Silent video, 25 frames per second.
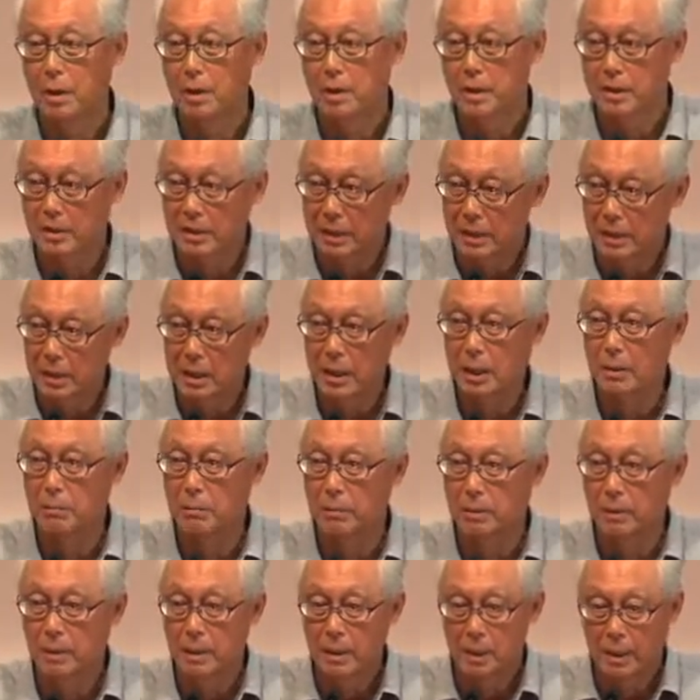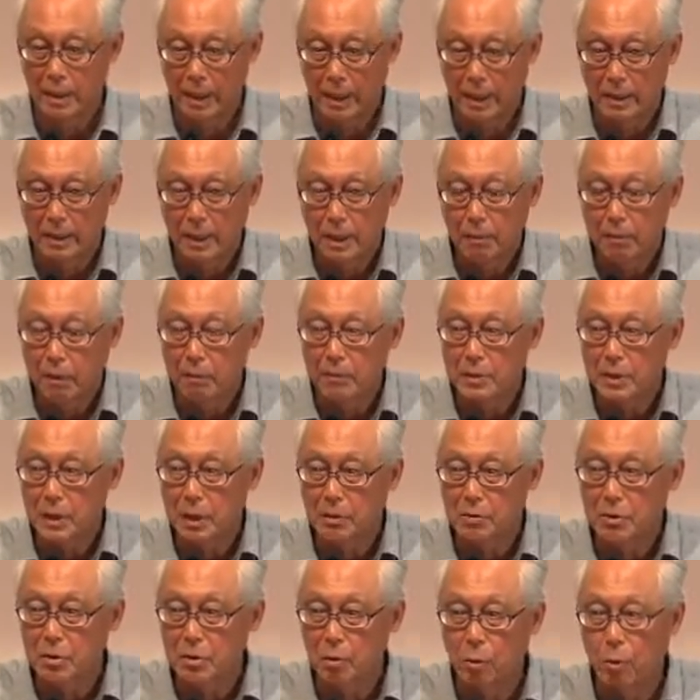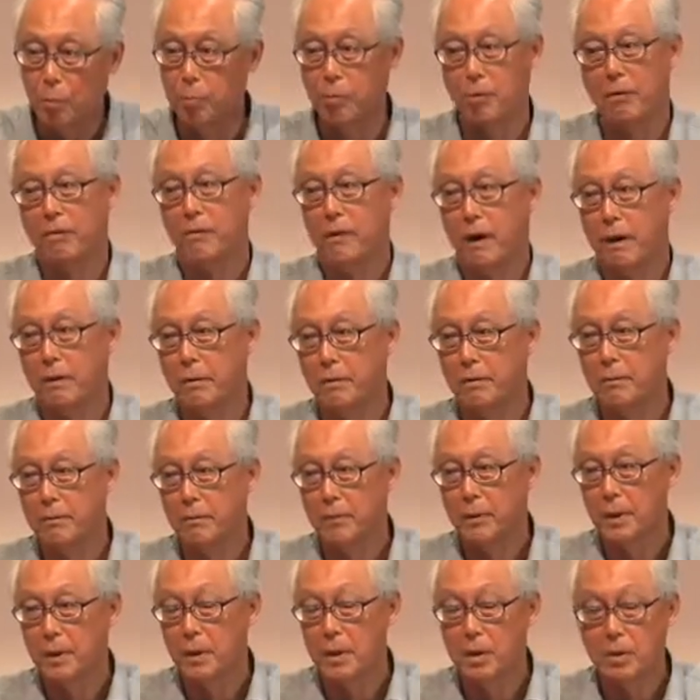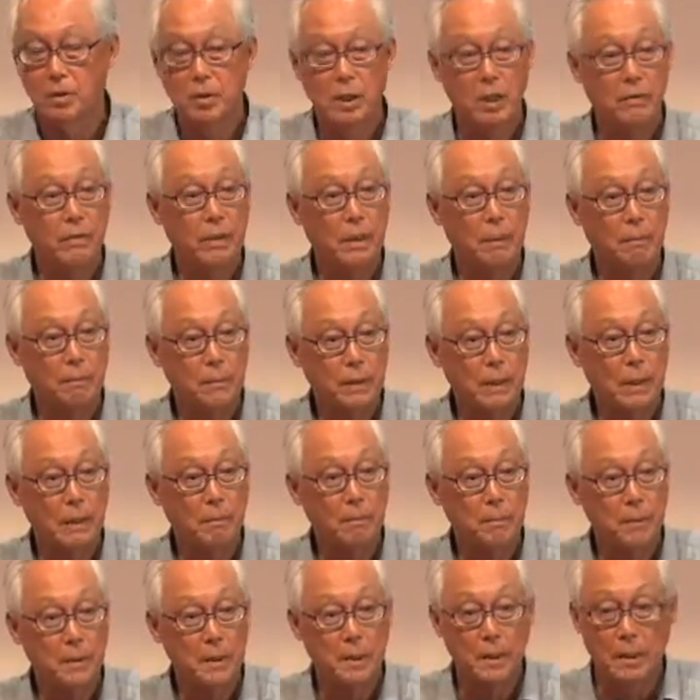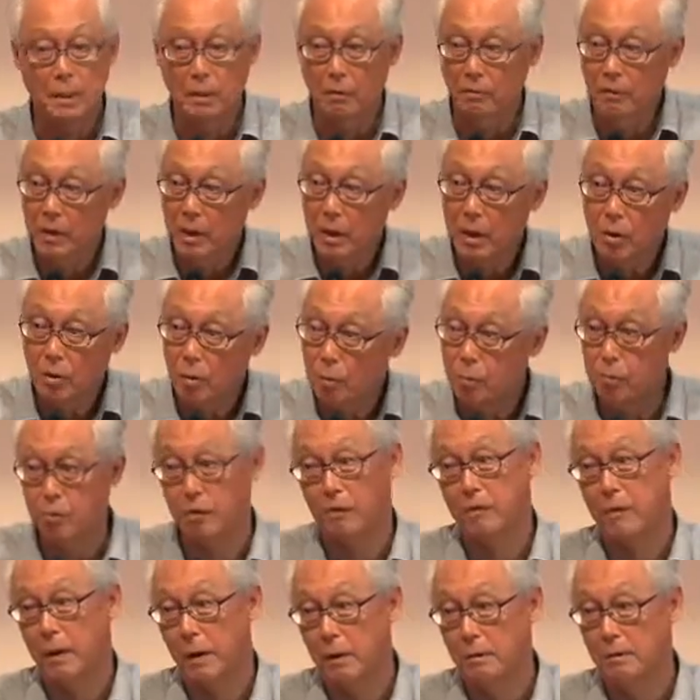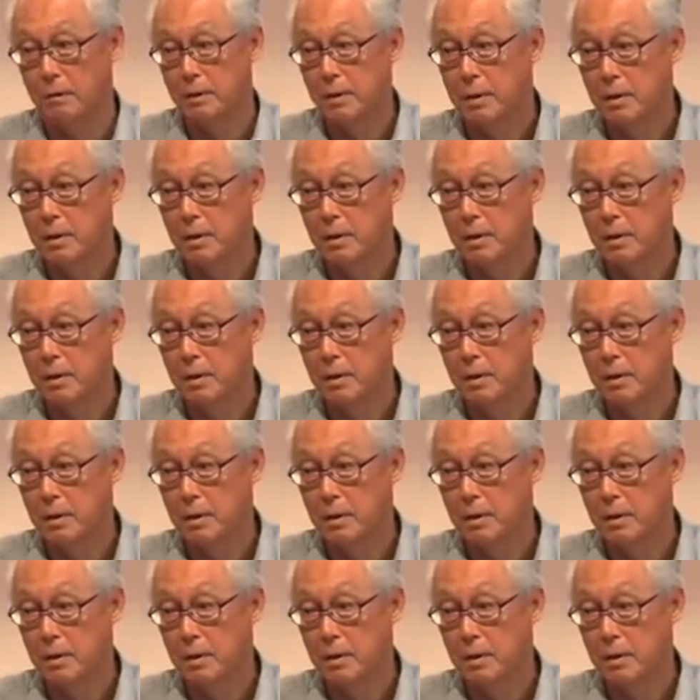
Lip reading: it's a team, and keep ourselves low profile. So even the PAP, very low profile.